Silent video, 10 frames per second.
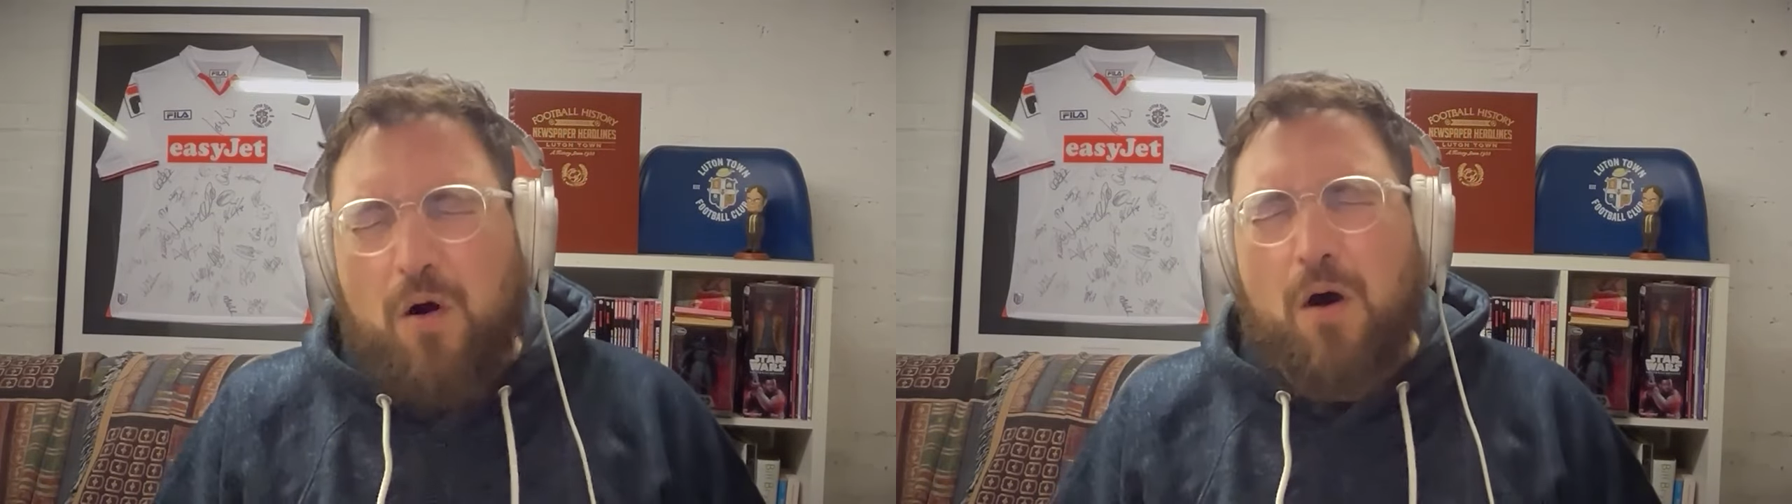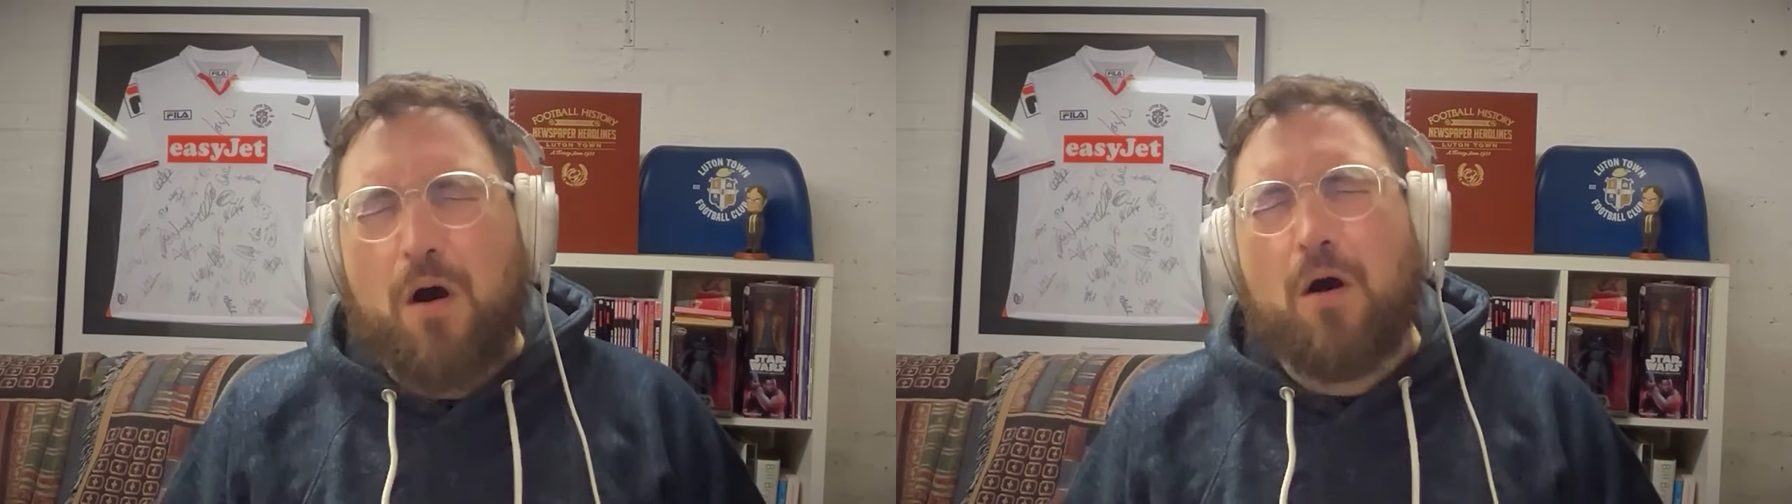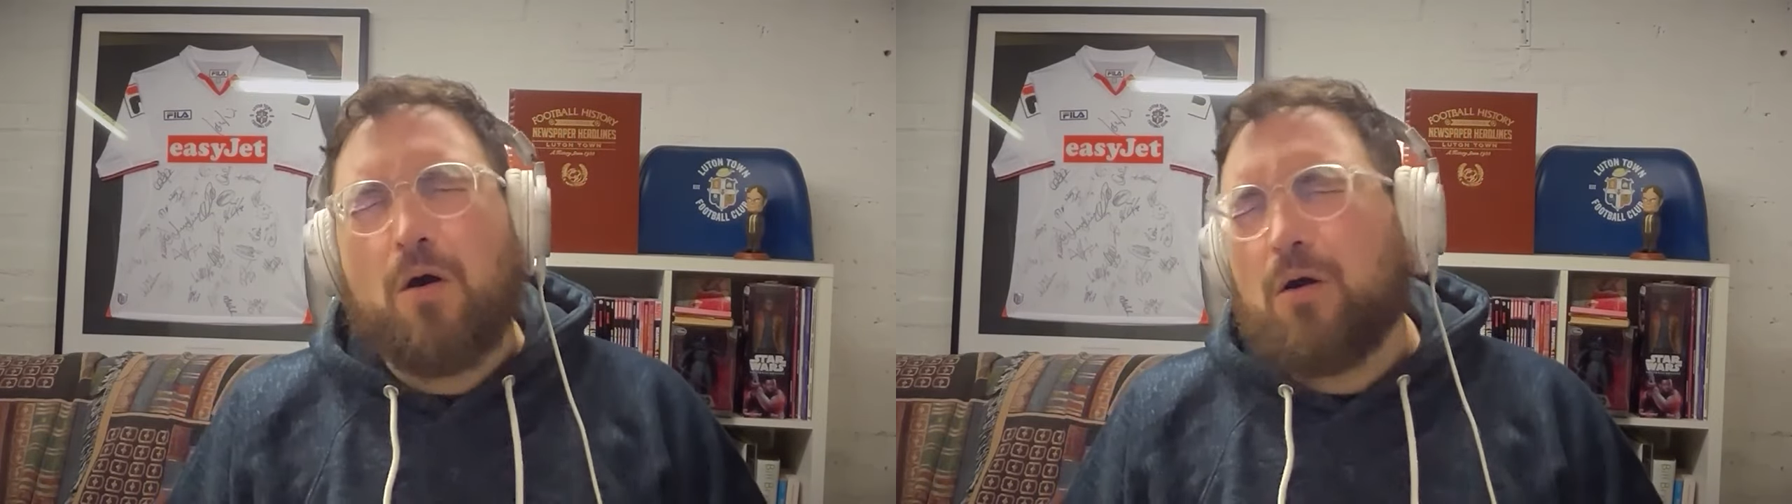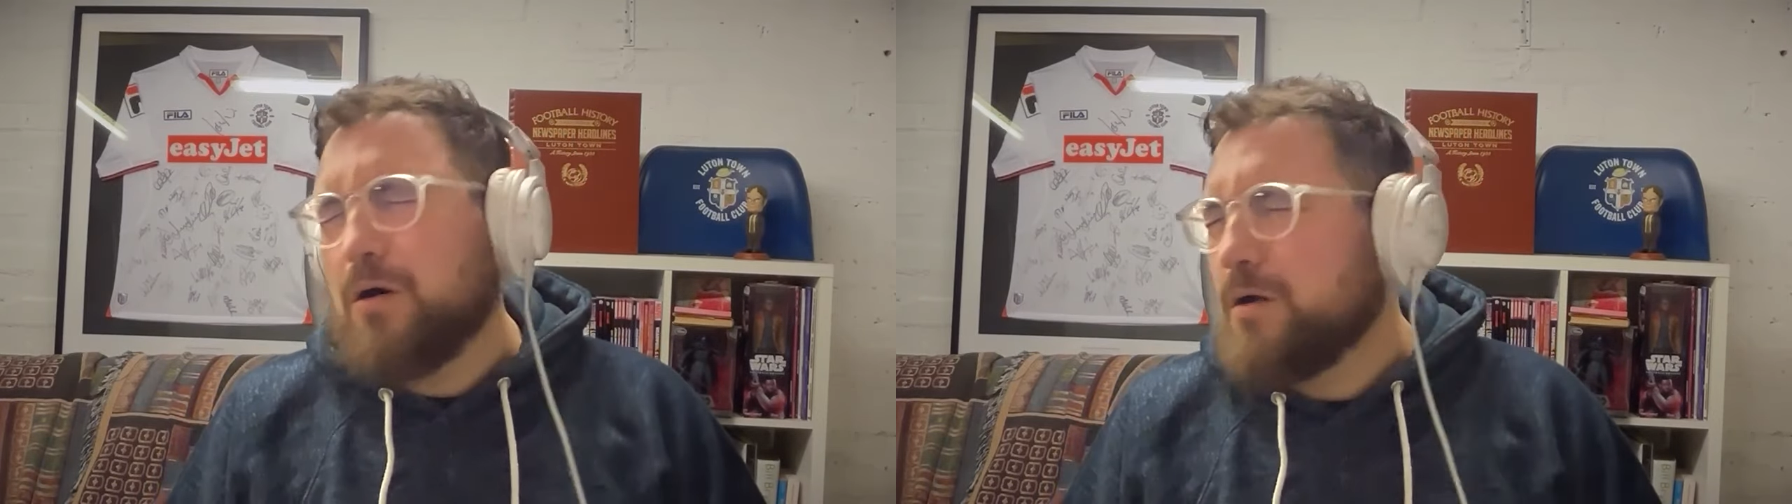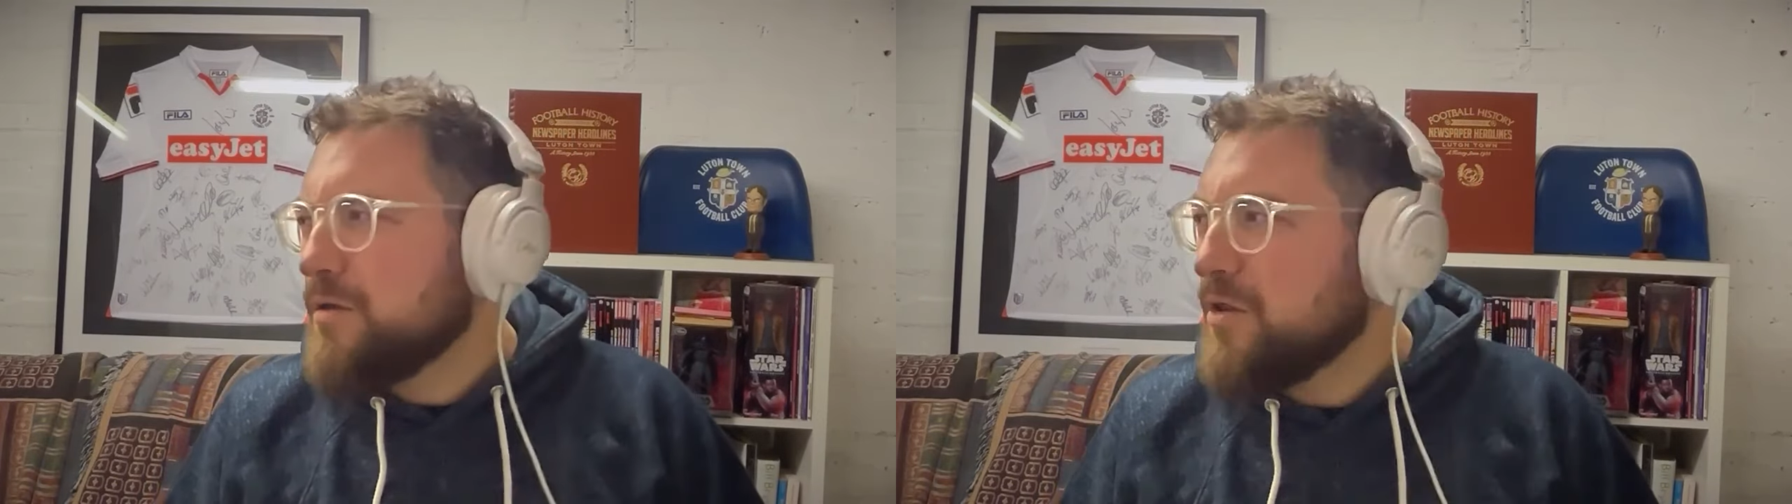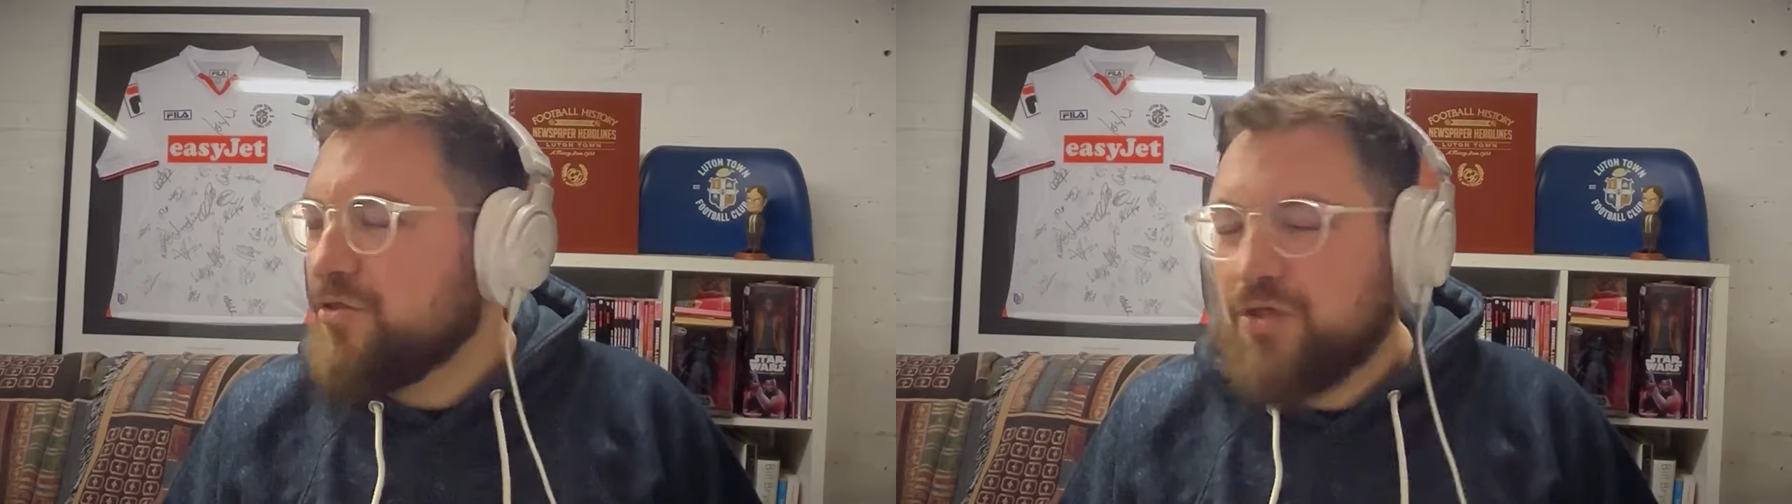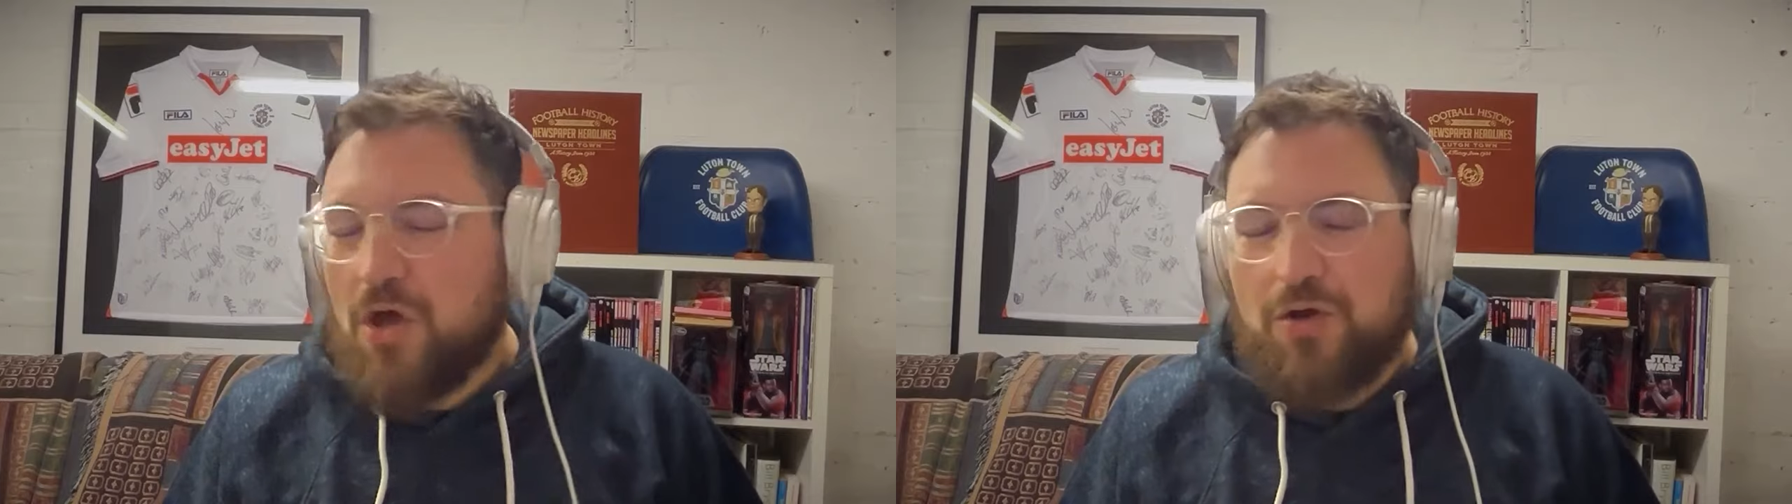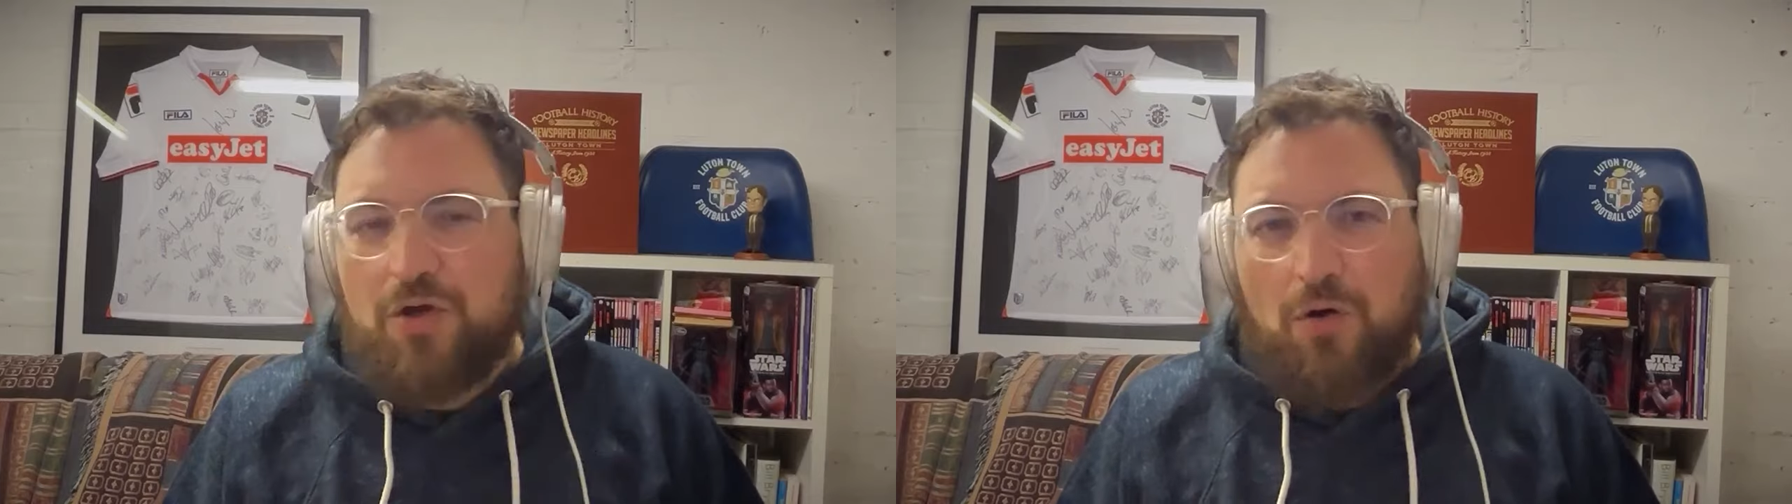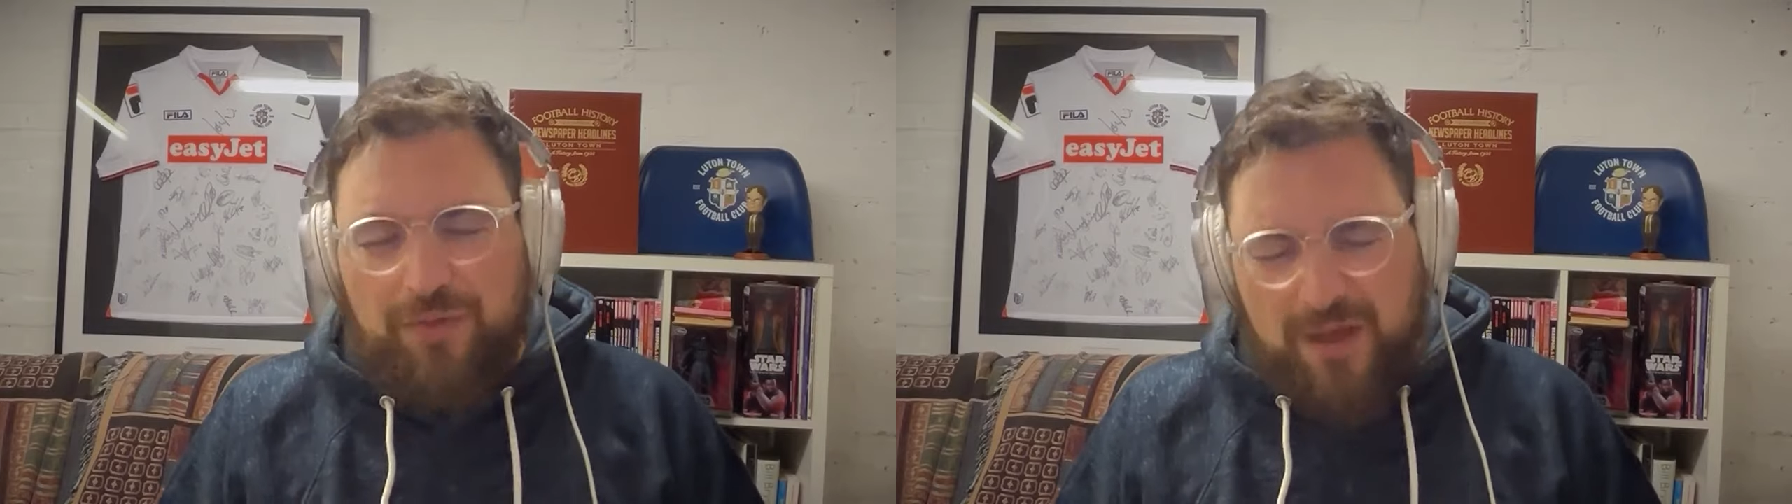Oh, the third goal.